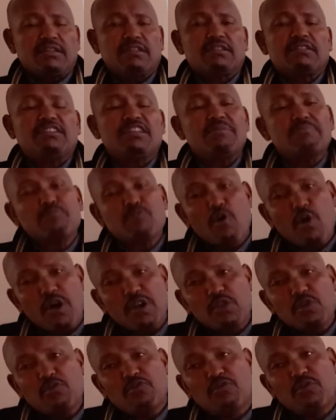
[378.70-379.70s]
The more
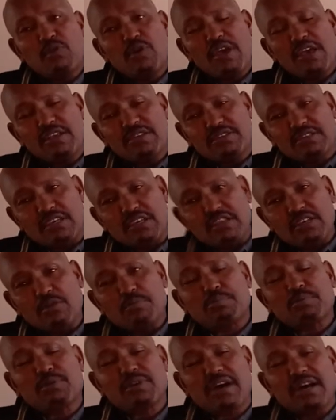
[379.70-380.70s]
you
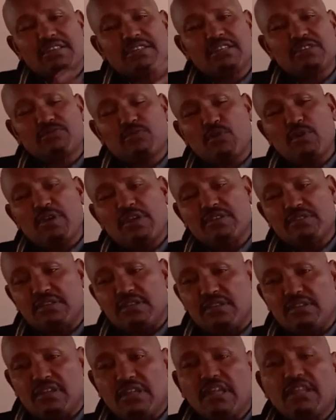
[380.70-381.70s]
practice
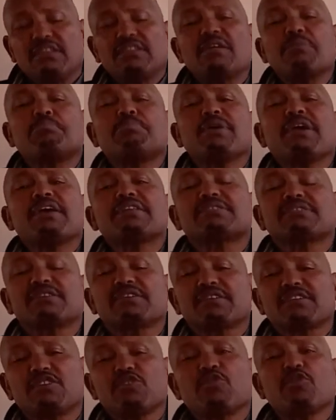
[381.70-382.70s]
fluency, the
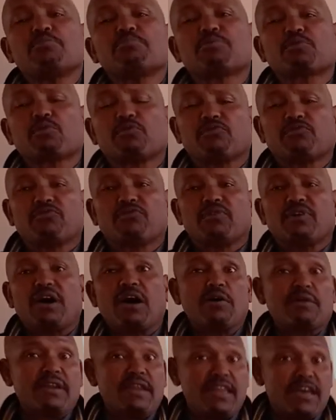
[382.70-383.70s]
better you improve
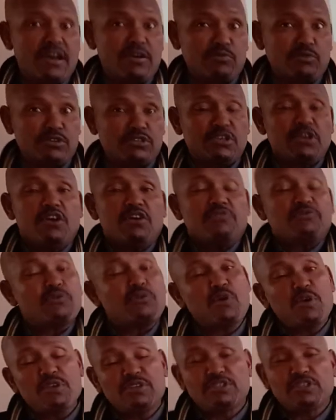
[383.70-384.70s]
our language.
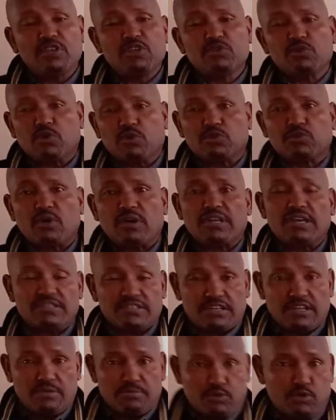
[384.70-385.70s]
Fluency is also
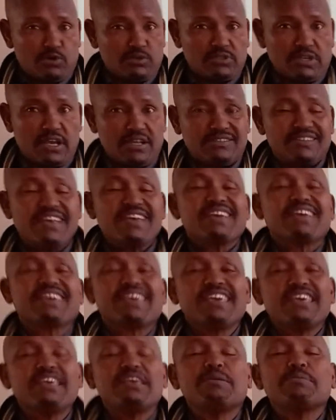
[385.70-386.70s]
another important
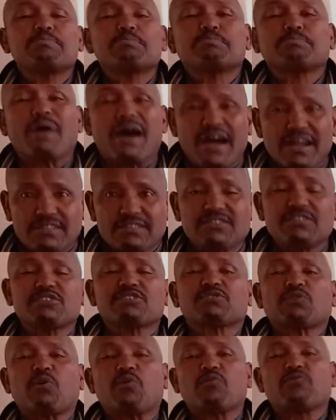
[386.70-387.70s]
key
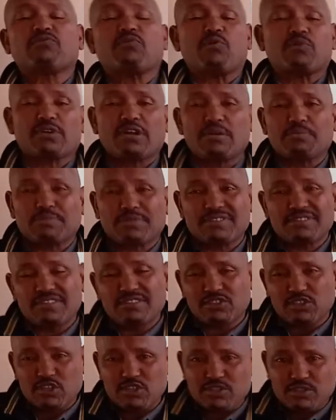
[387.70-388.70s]
parts of oral
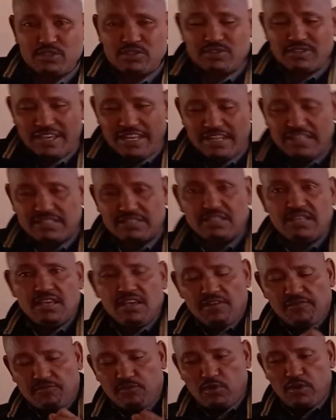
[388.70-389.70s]
presentation skills.
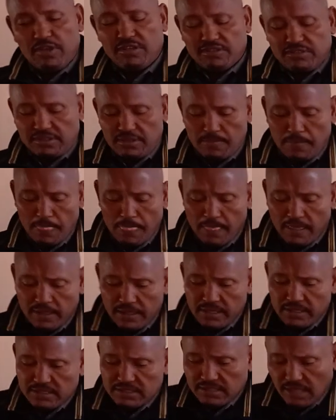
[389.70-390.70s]
Fluency.
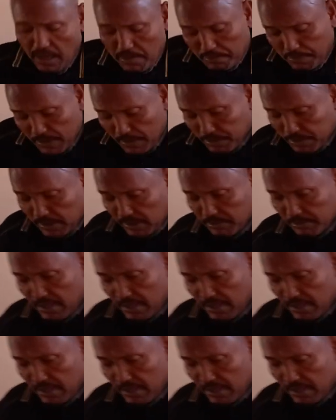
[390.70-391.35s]
Some people